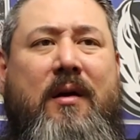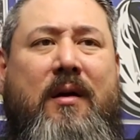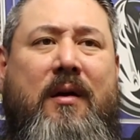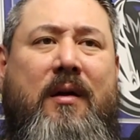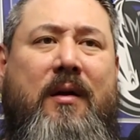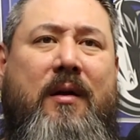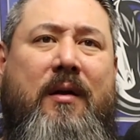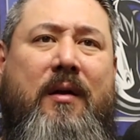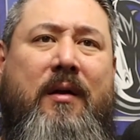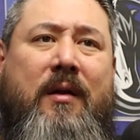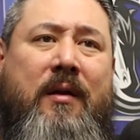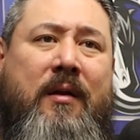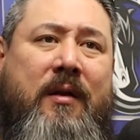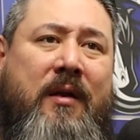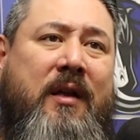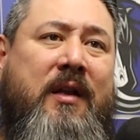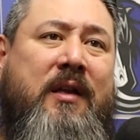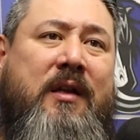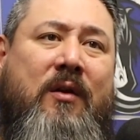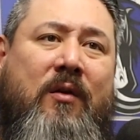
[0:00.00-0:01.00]
and
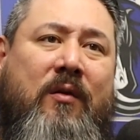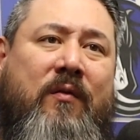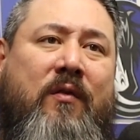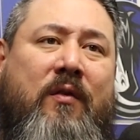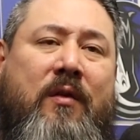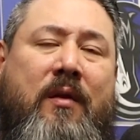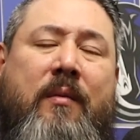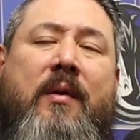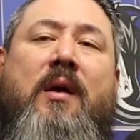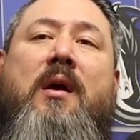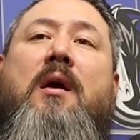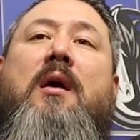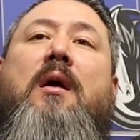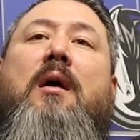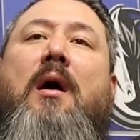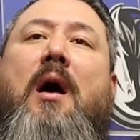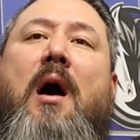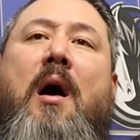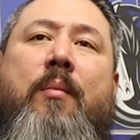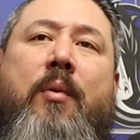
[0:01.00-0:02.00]
he killed for them.
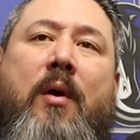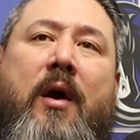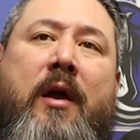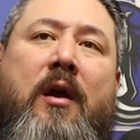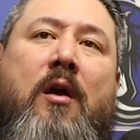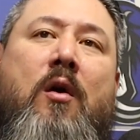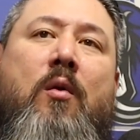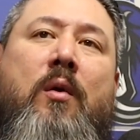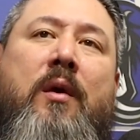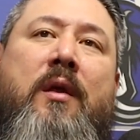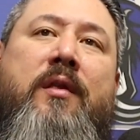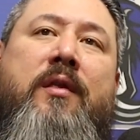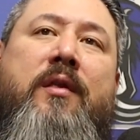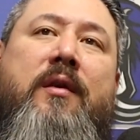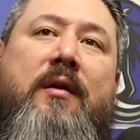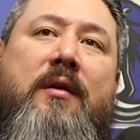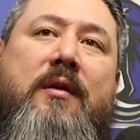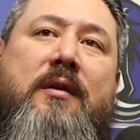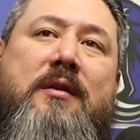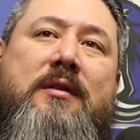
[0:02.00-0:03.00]
I'd probably go
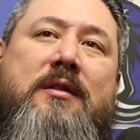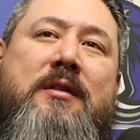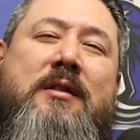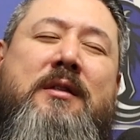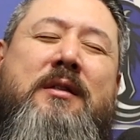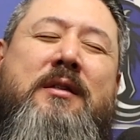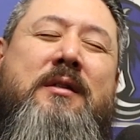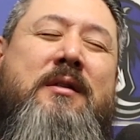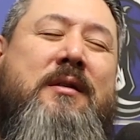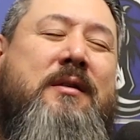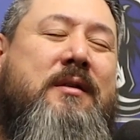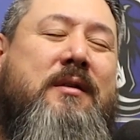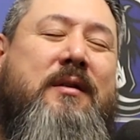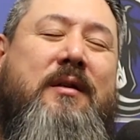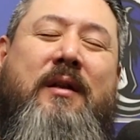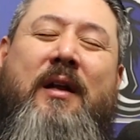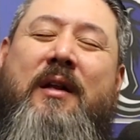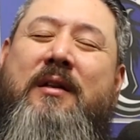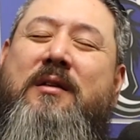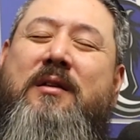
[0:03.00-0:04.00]
with.
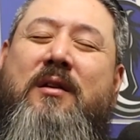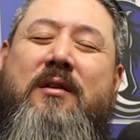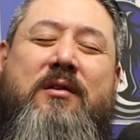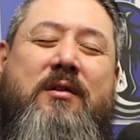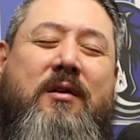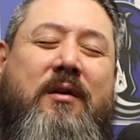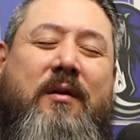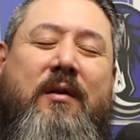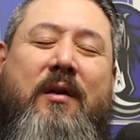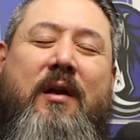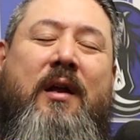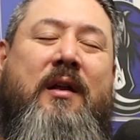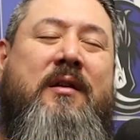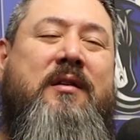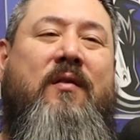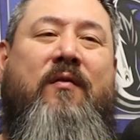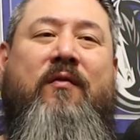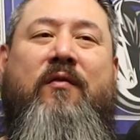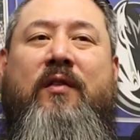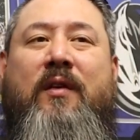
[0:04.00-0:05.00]

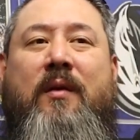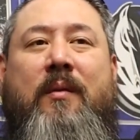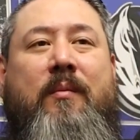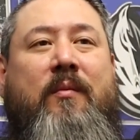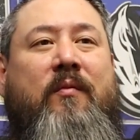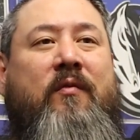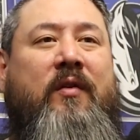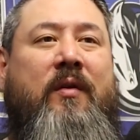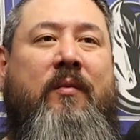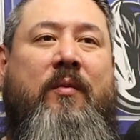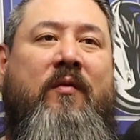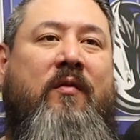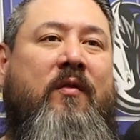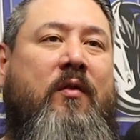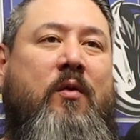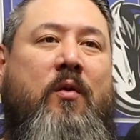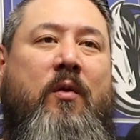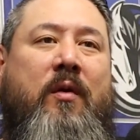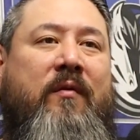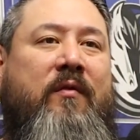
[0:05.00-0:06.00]
It's a flip of a
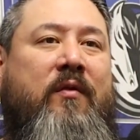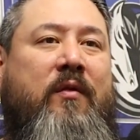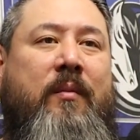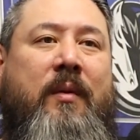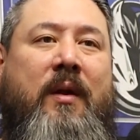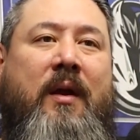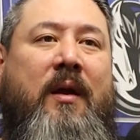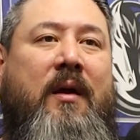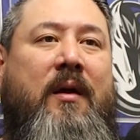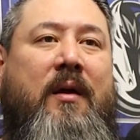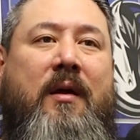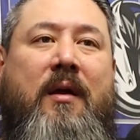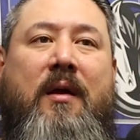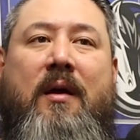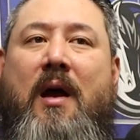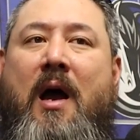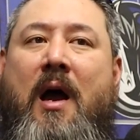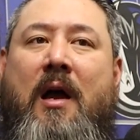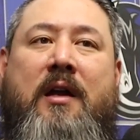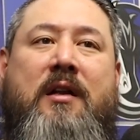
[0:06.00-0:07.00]
coin for me.
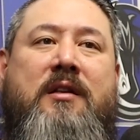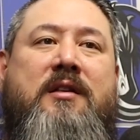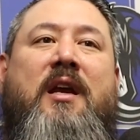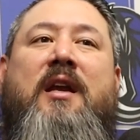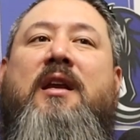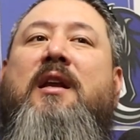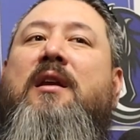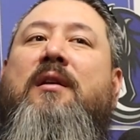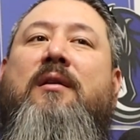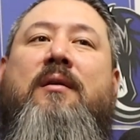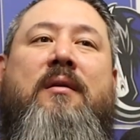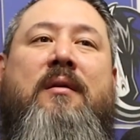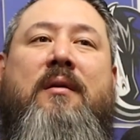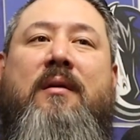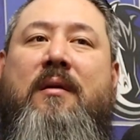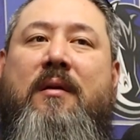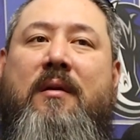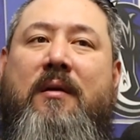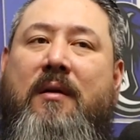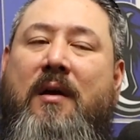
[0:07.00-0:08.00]
I could take either.
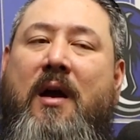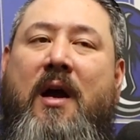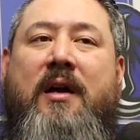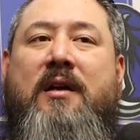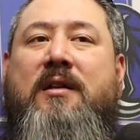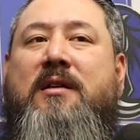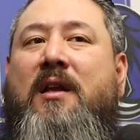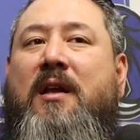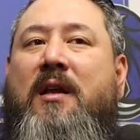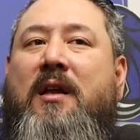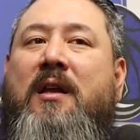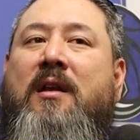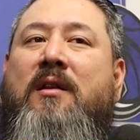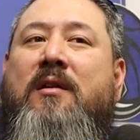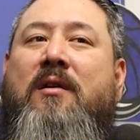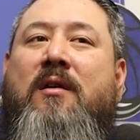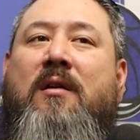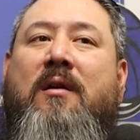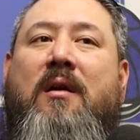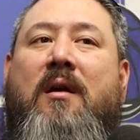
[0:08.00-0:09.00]

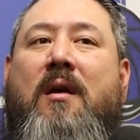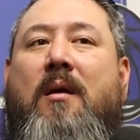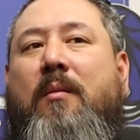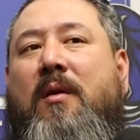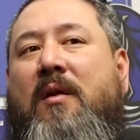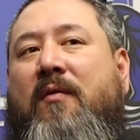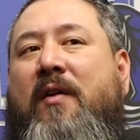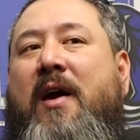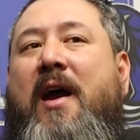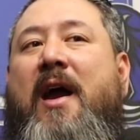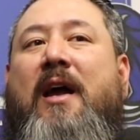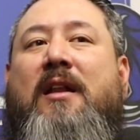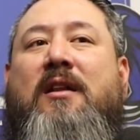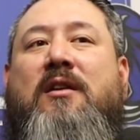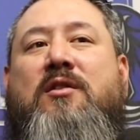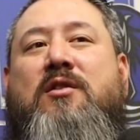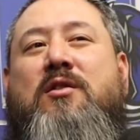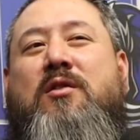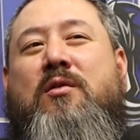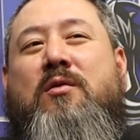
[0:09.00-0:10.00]
But if I had
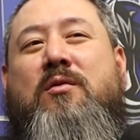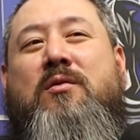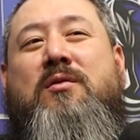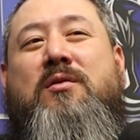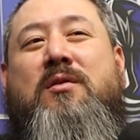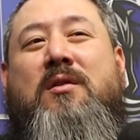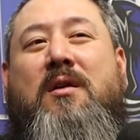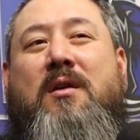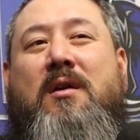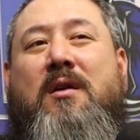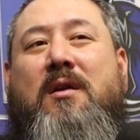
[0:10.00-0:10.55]
to choose,